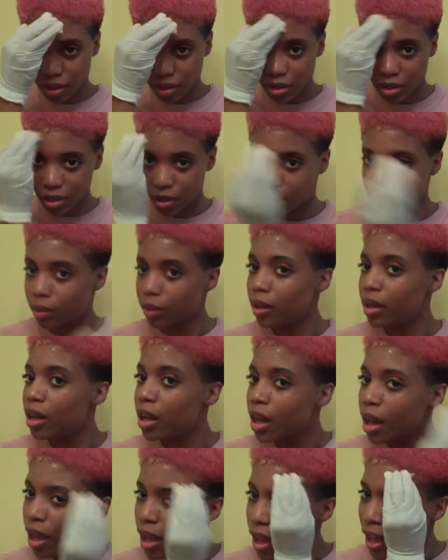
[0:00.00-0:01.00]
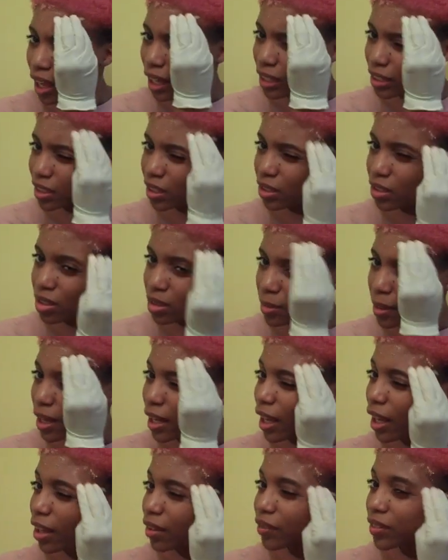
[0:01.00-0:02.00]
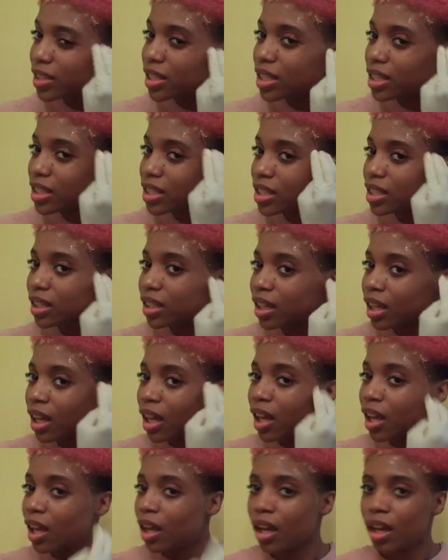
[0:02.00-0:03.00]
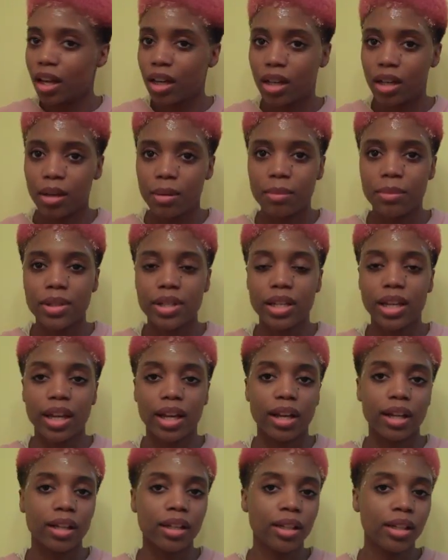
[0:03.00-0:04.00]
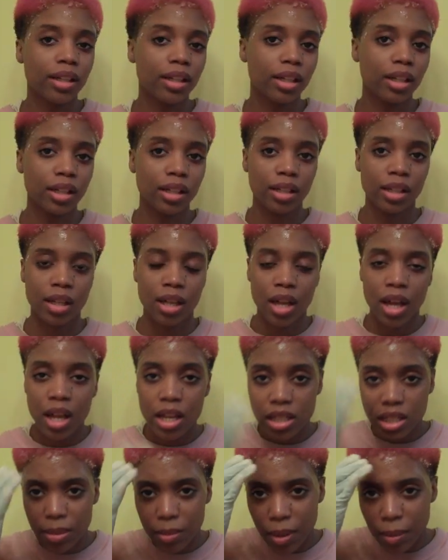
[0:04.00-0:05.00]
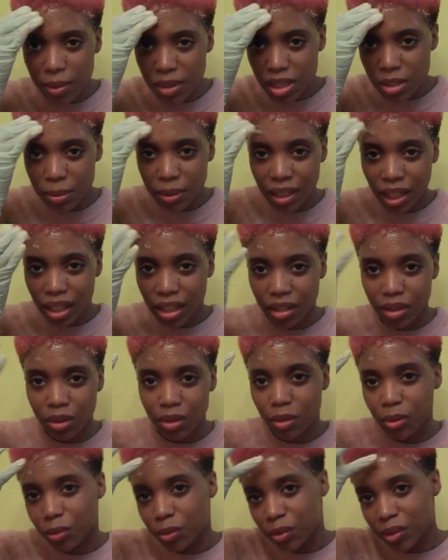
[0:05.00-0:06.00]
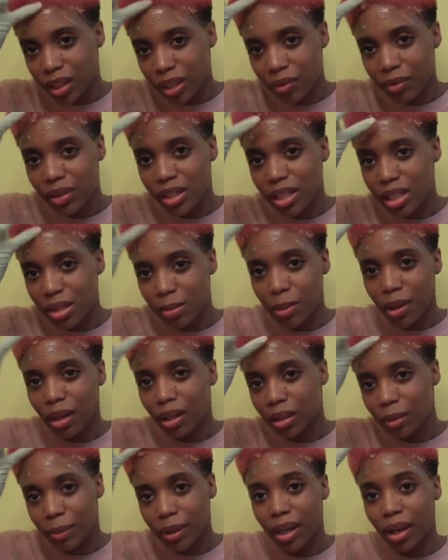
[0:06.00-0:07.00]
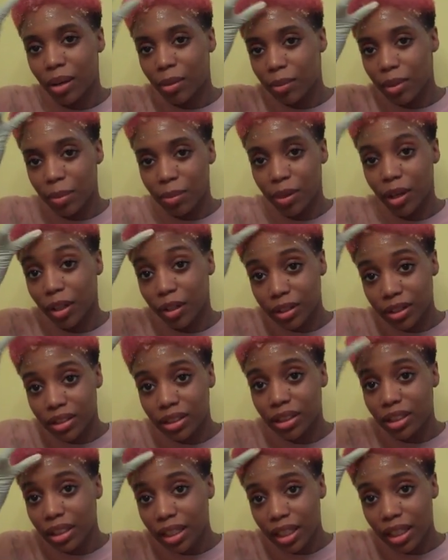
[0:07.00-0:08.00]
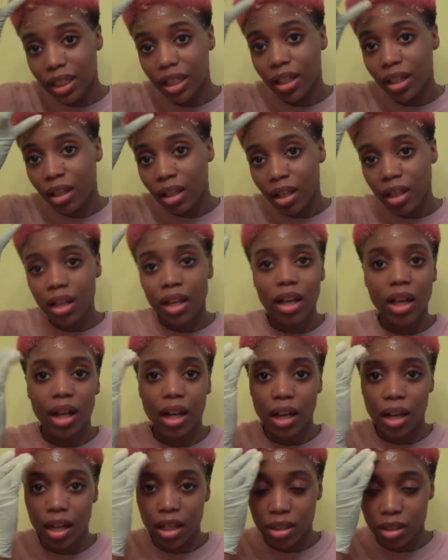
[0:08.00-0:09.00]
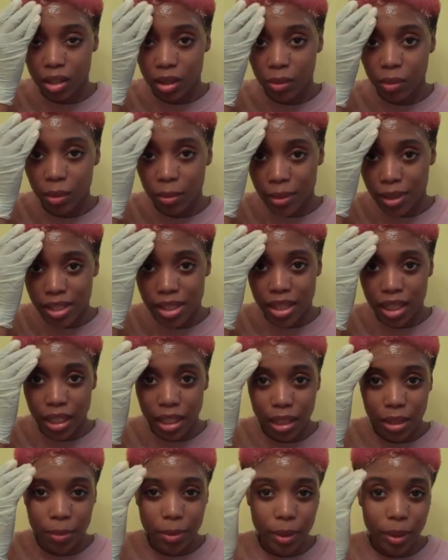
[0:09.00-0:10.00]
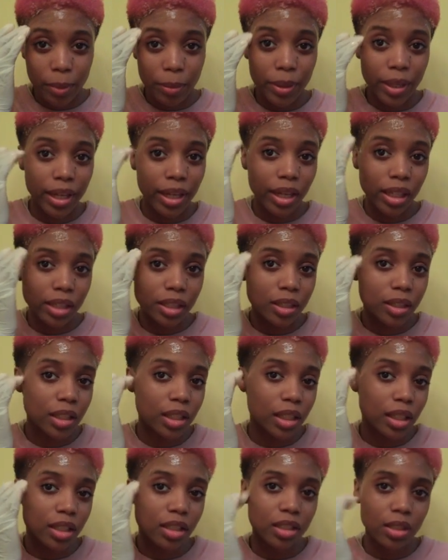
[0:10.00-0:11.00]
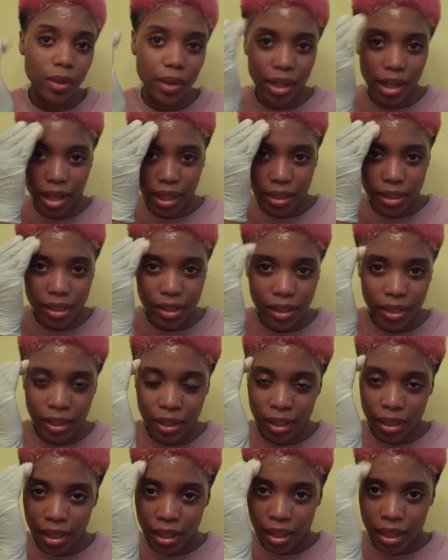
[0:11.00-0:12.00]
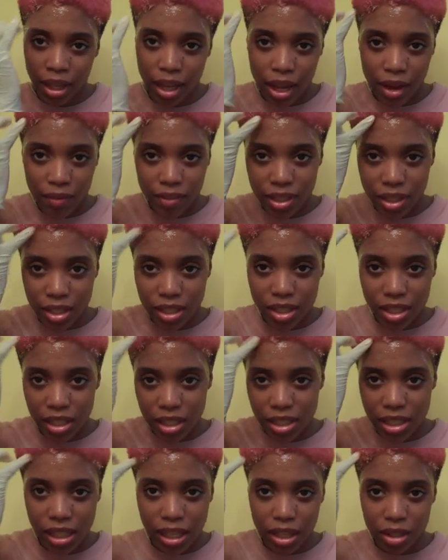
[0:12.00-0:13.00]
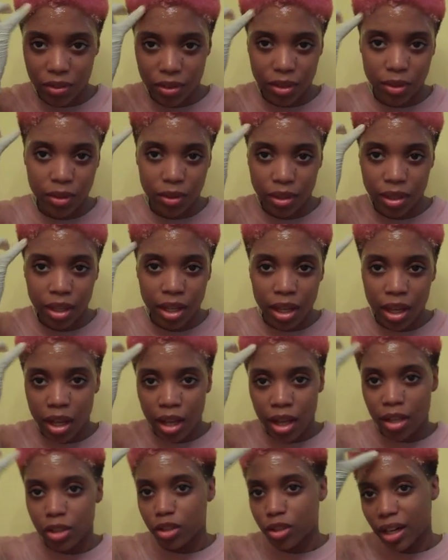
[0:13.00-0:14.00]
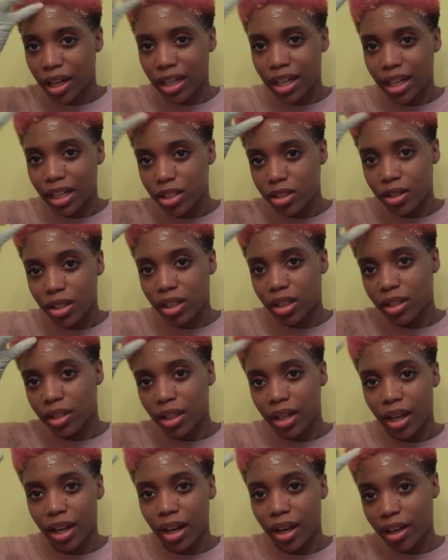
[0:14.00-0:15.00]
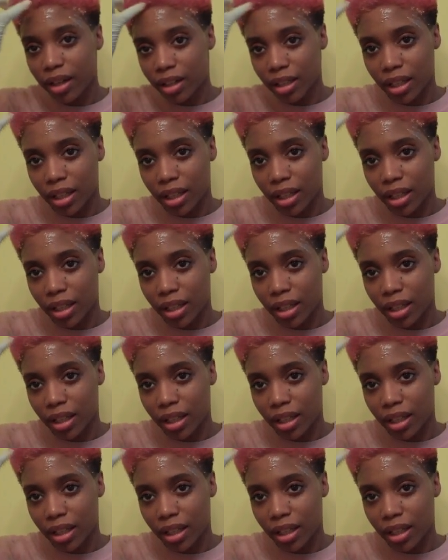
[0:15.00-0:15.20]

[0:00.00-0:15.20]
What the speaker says: so excuse my lack of attention. But yeah, some people just put like a little really small amount. Me personally, I don't want my skin to be pink, so I kind of have a tendency to slather it on. Try not to get it on your hair